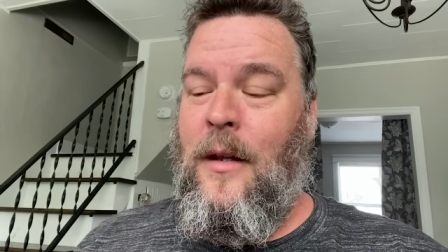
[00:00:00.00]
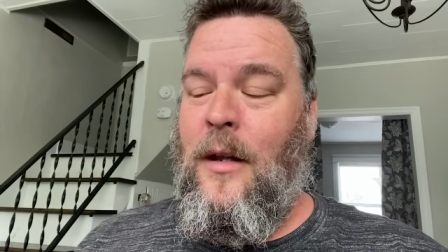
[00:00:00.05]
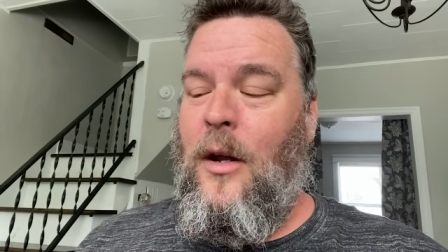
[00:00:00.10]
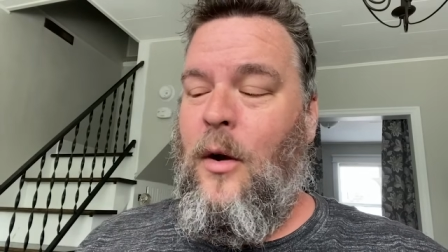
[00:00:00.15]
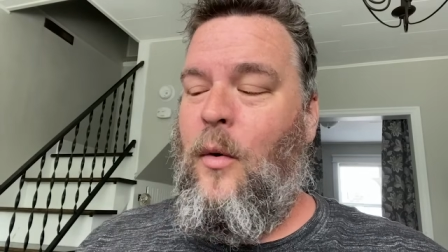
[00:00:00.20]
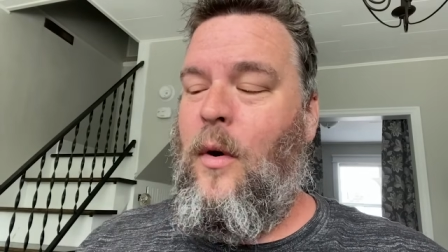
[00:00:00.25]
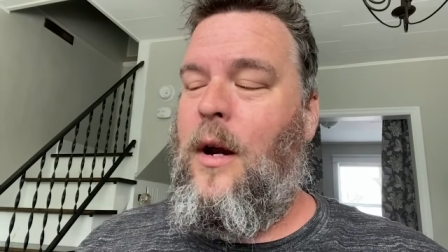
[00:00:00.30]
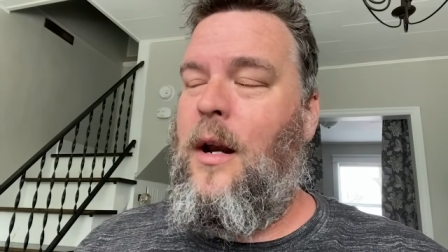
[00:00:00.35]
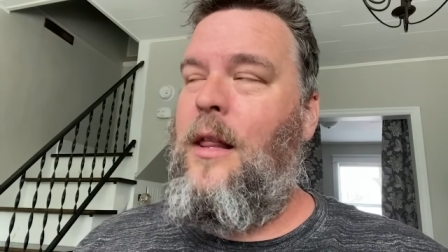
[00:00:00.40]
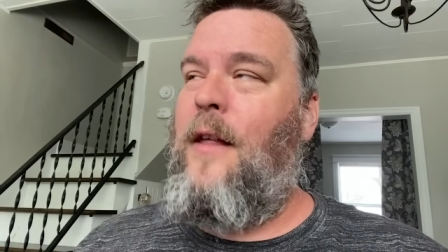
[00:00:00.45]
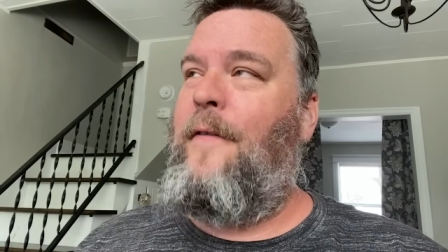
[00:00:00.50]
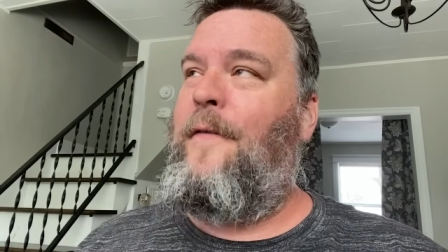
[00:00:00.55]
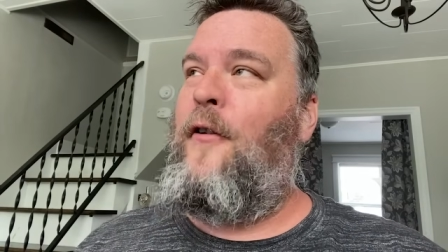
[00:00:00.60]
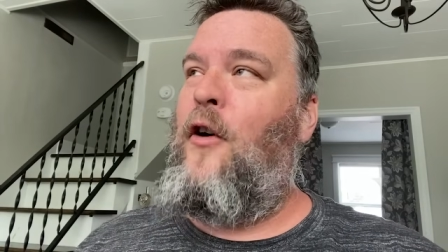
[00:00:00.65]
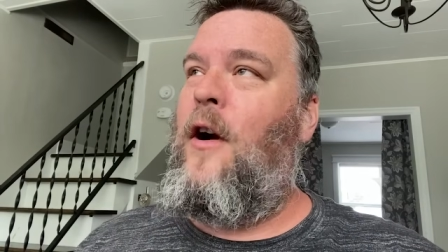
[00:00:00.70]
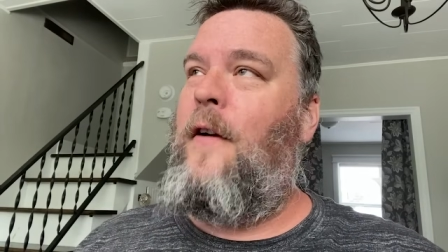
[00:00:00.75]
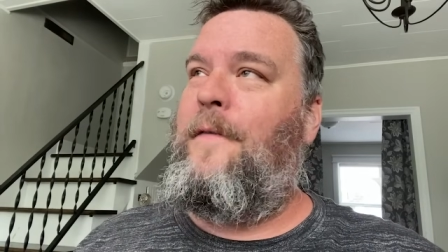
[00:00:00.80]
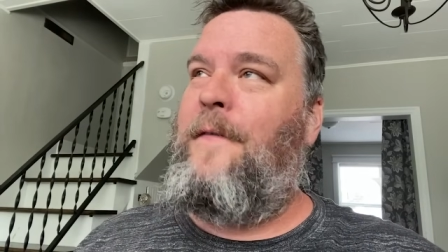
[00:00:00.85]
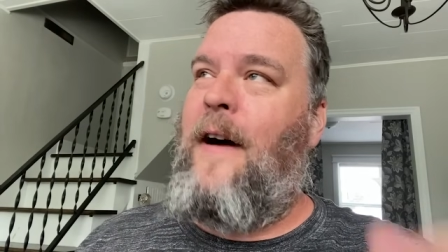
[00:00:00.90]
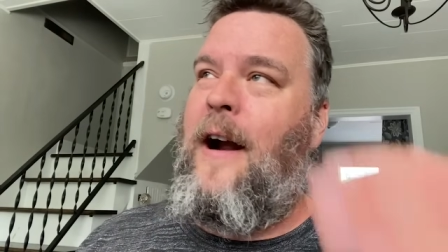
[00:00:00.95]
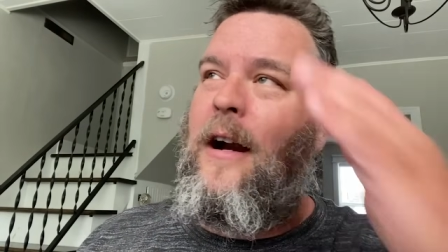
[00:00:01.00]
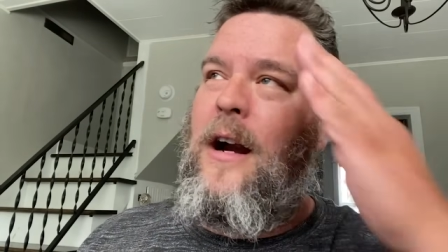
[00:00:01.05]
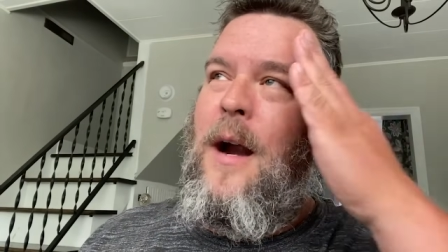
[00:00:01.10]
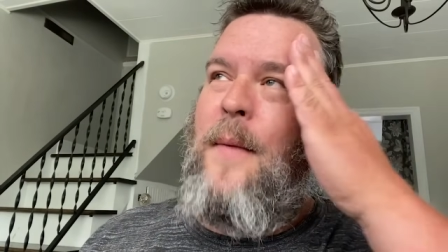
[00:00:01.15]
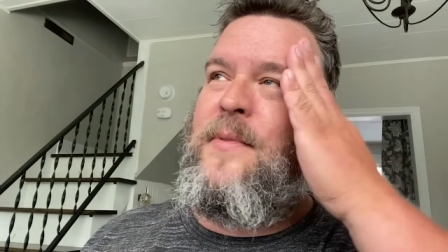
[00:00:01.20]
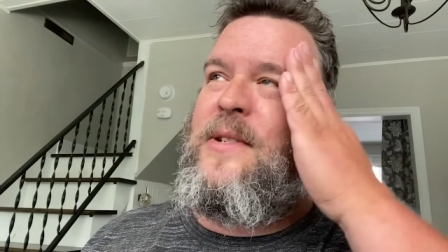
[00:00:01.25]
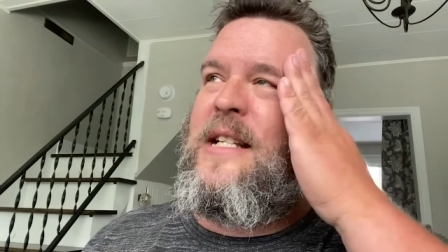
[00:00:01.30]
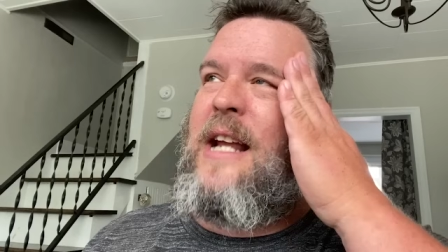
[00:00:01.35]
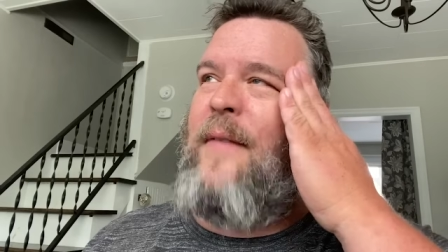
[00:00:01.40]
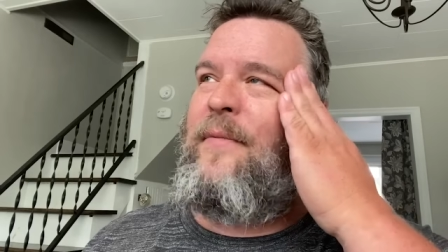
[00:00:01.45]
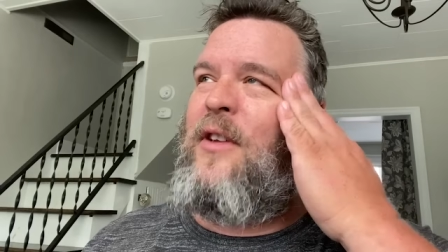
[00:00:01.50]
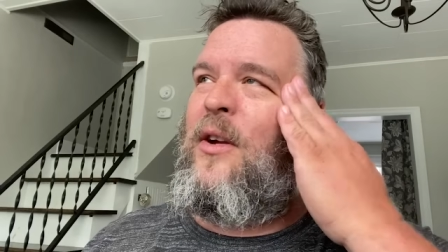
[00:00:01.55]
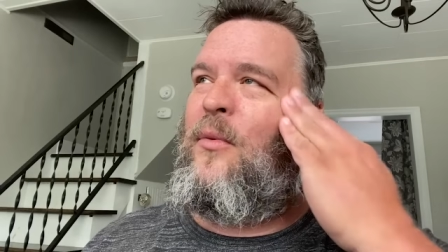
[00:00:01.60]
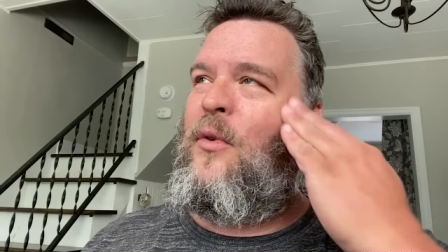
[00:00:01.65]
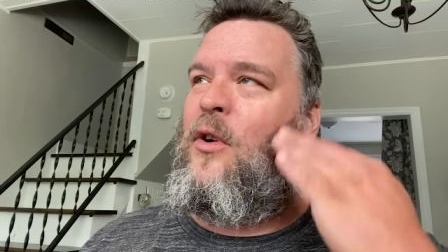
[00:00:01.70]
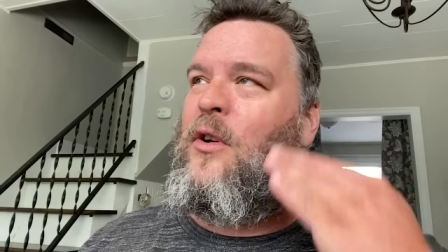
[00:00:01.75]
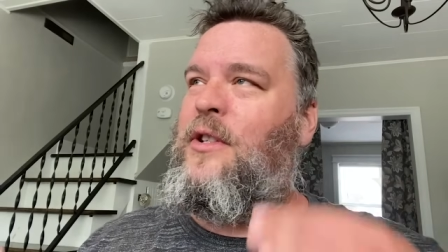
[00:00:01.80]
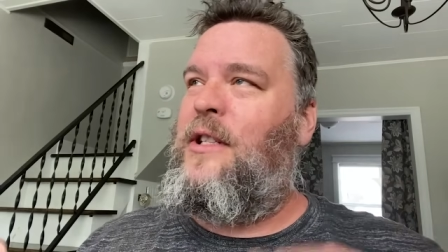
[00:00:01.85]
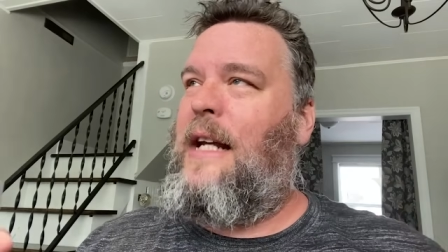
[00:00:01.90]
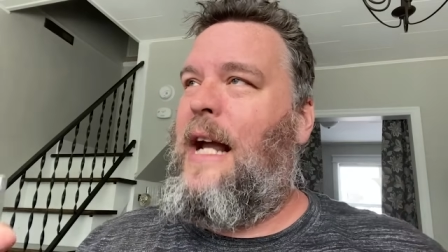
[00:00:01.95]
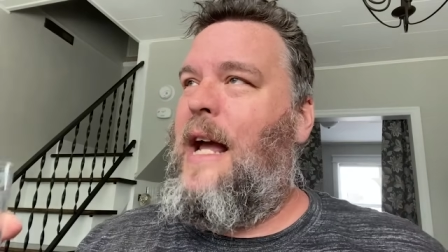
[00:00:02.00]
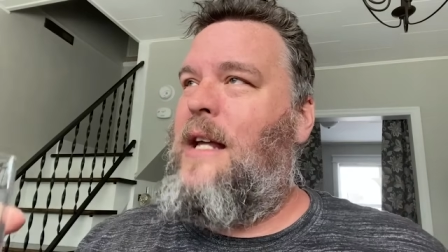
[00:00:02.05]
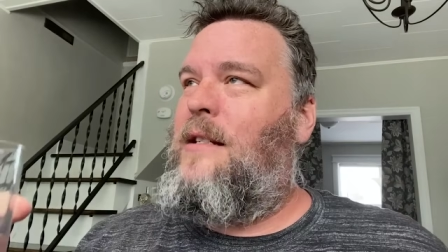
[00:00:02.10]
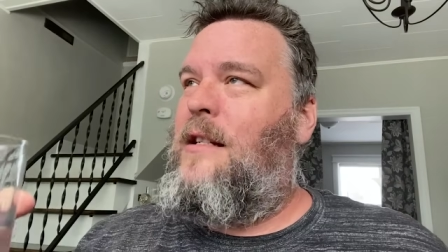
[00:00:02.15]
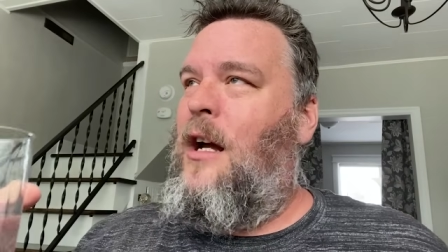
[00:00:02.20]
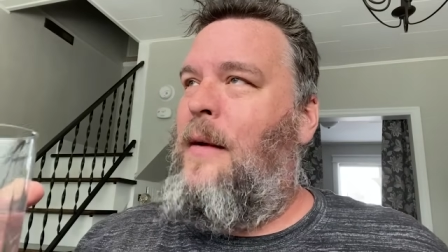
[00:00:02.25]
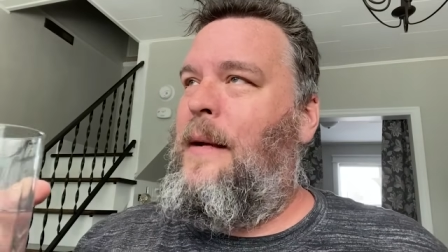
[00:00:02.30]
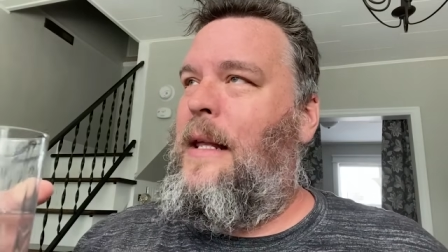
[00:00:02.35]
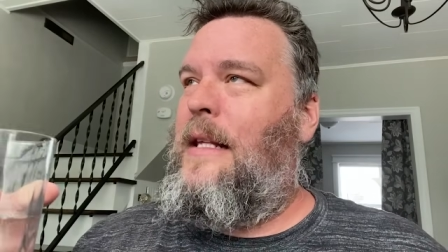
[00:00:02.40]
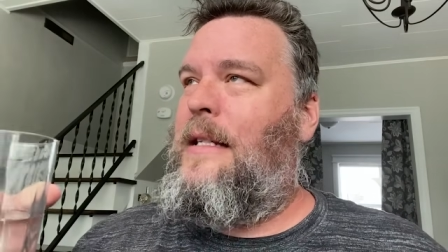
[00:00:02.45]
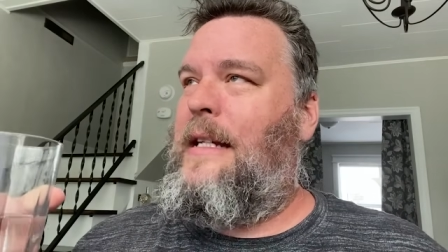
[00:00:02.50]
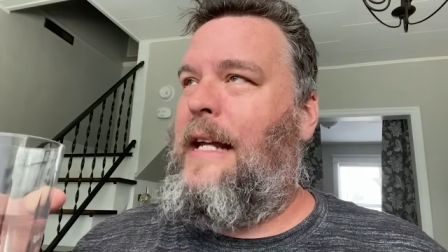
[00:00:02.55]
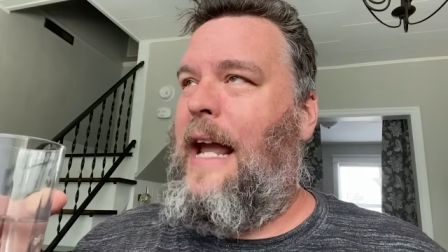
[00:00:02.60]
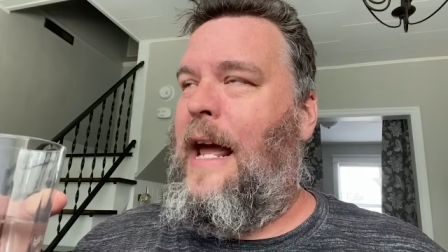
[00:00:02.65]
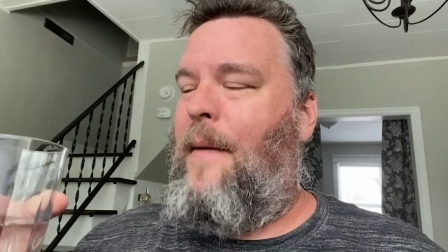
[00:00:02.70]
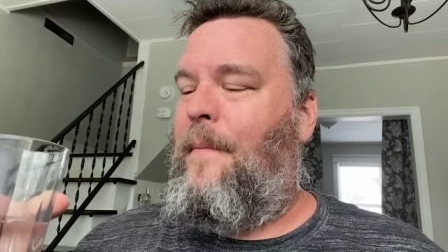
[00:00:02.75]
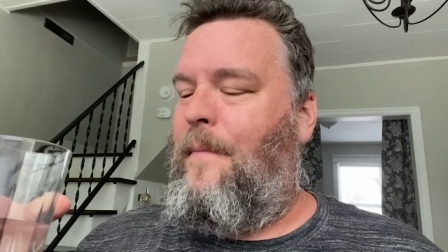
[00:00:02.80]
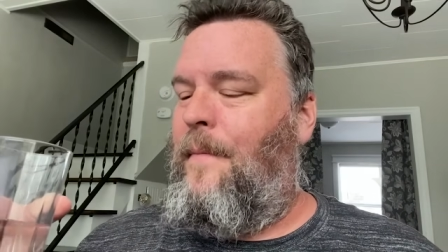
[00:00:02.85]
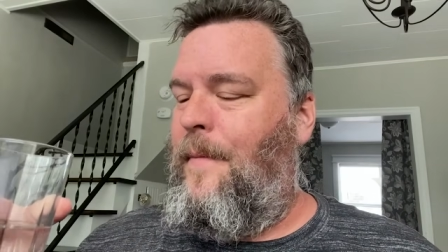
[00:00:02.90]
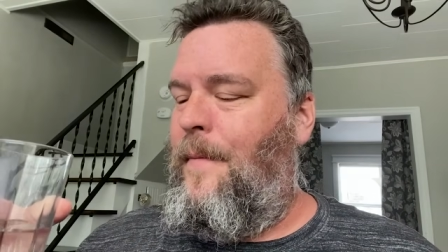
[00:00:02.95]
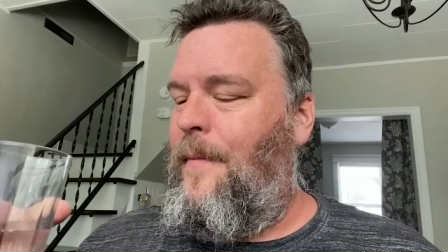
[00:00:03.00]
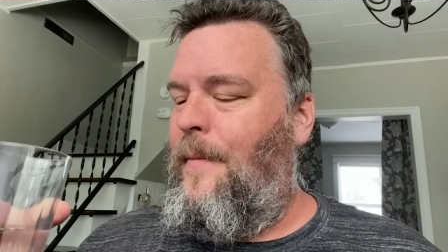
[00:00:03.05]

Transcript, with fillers: What are the four firearm safety rules? You guys tell me this again.